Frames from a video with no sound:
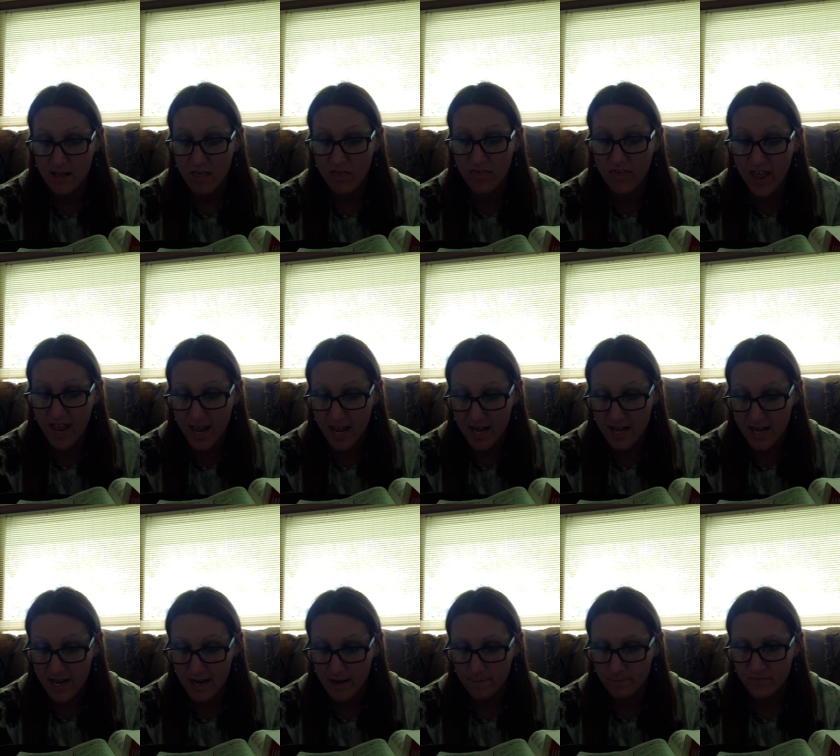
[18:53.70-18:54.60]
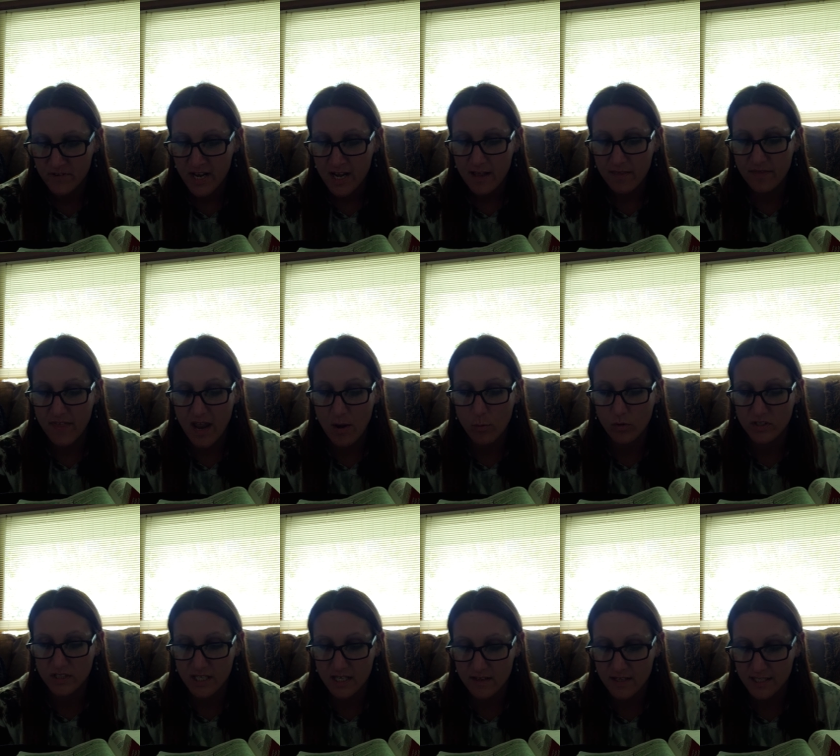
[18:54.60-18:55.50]
then they will
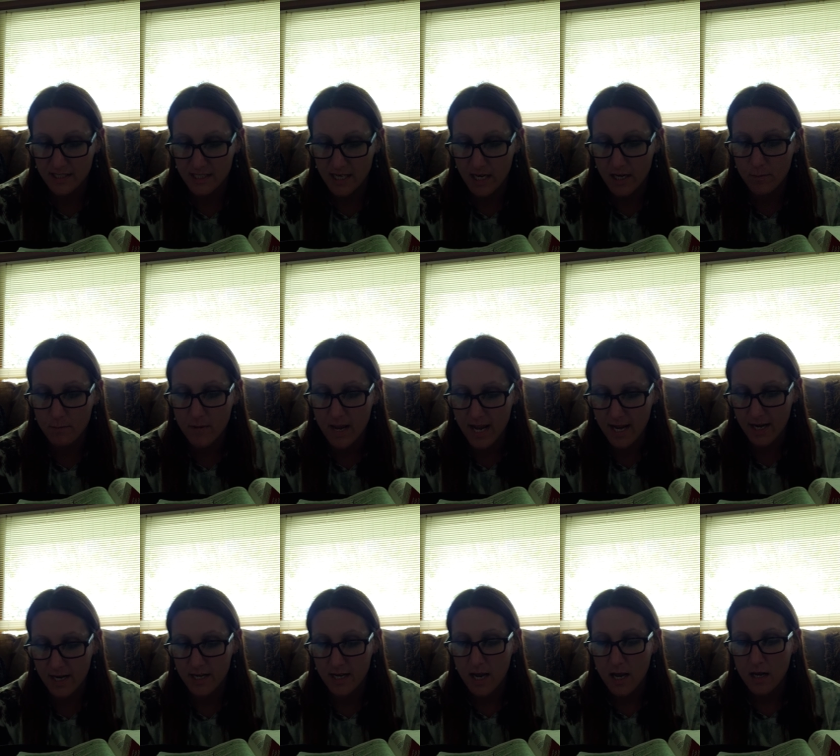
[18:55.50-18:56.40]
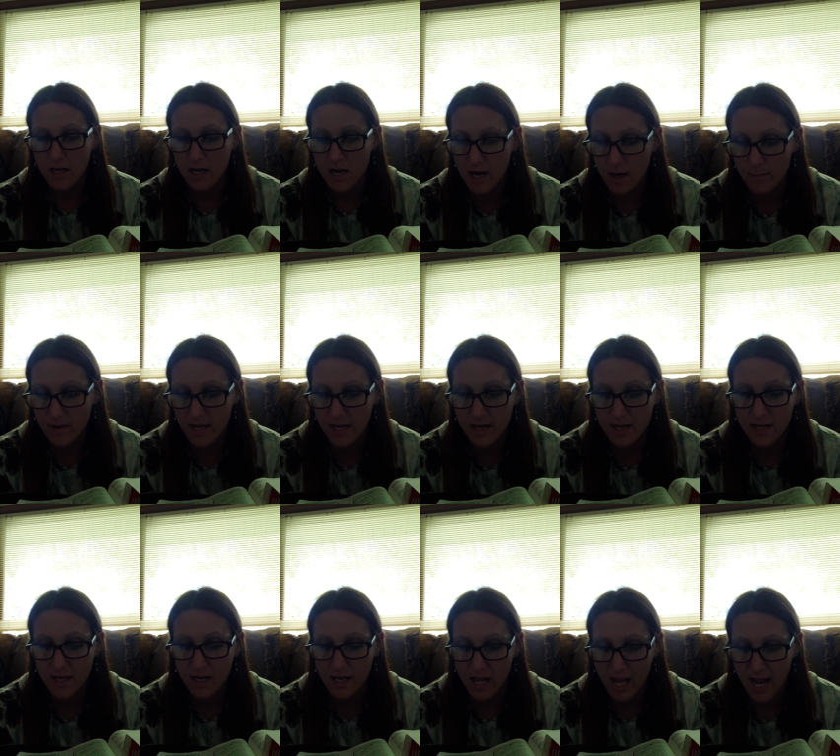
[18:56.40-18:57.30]
see the Son of Man coming in
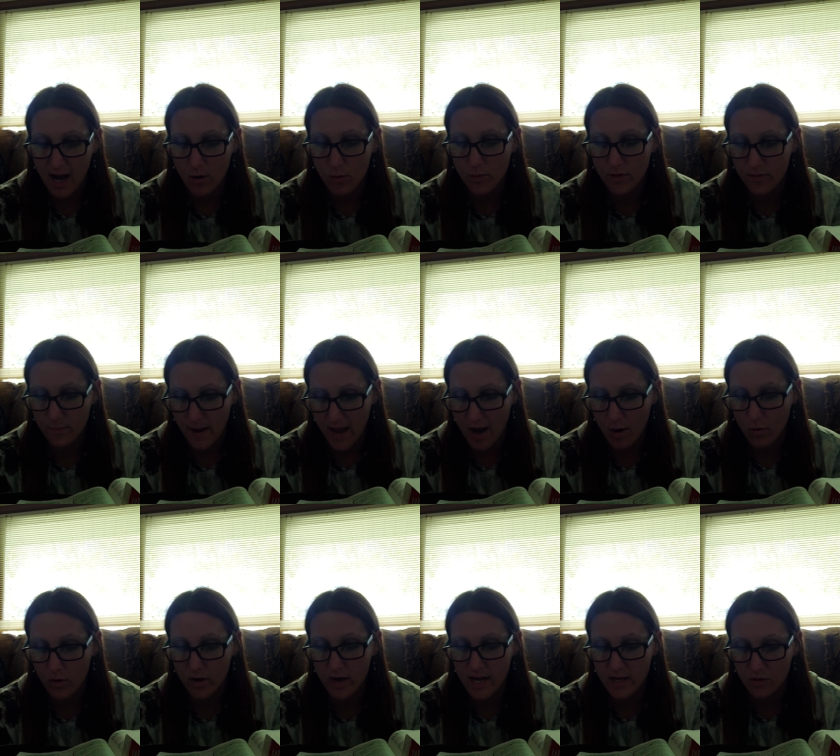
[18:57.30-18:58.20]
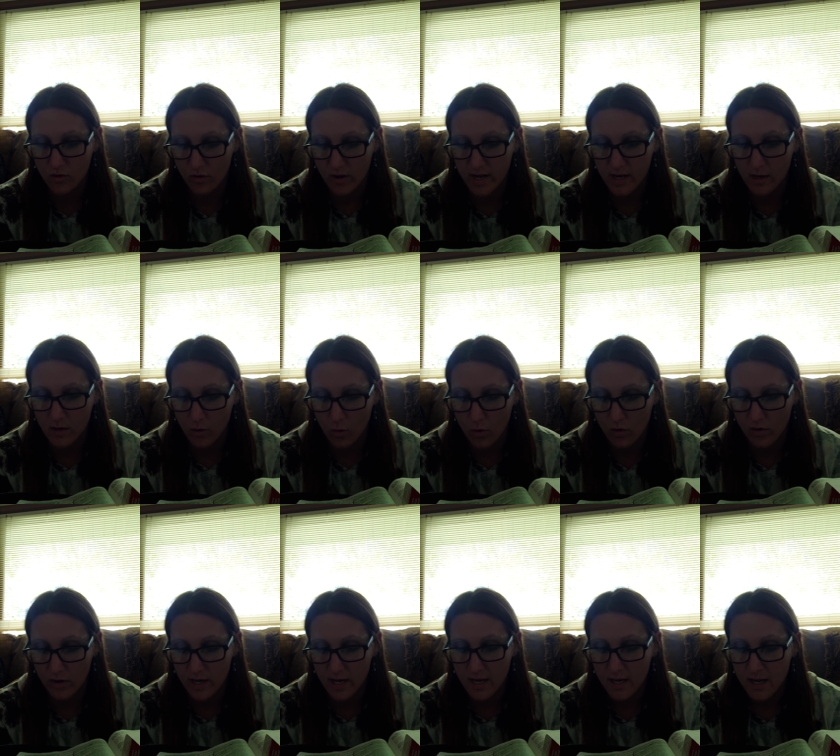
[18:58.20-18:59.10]
a cloud with power and great
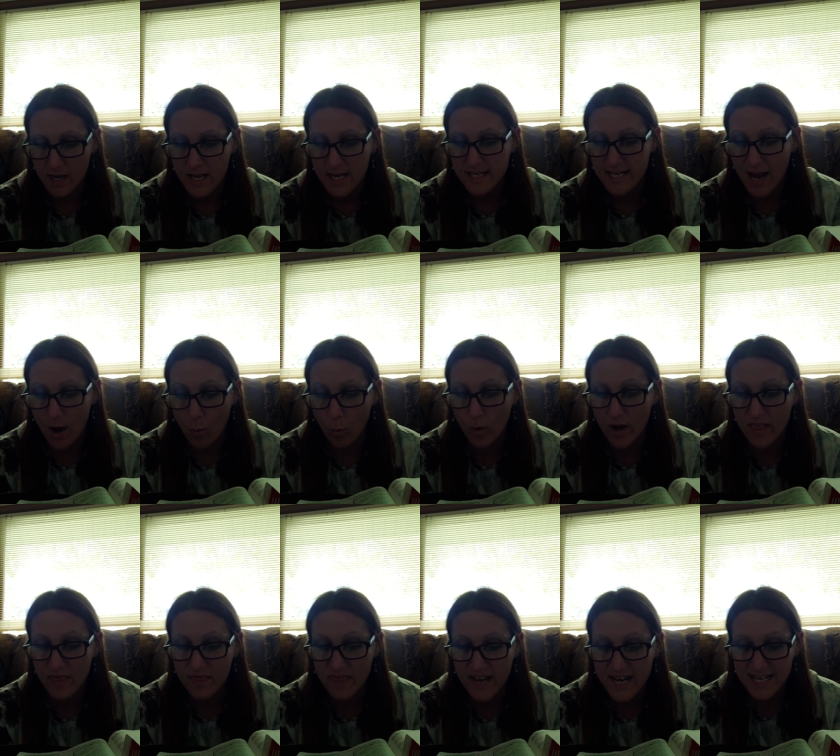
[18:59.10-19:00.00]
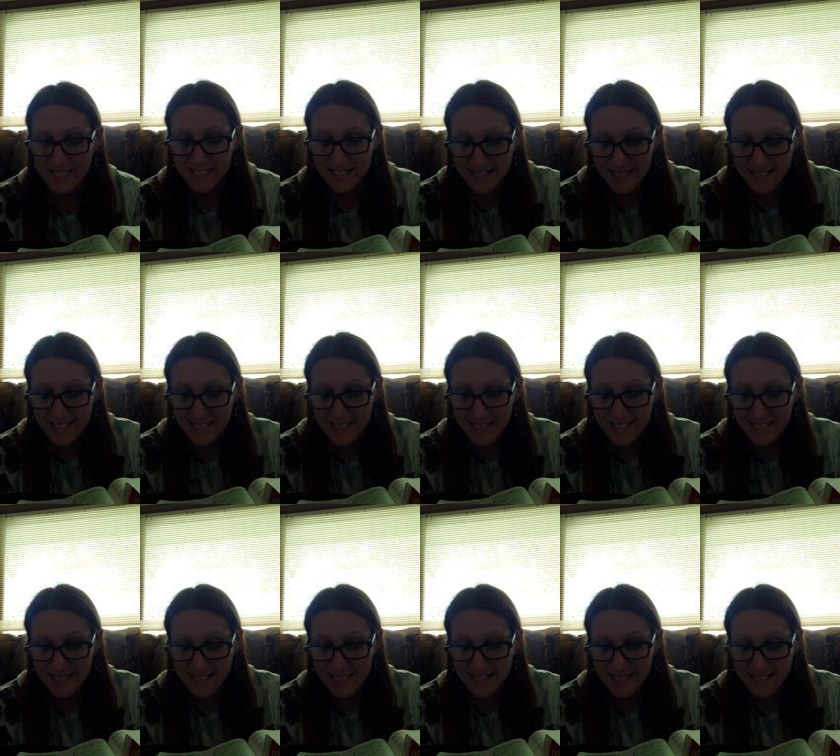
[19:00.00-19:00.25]
glory. Now, when these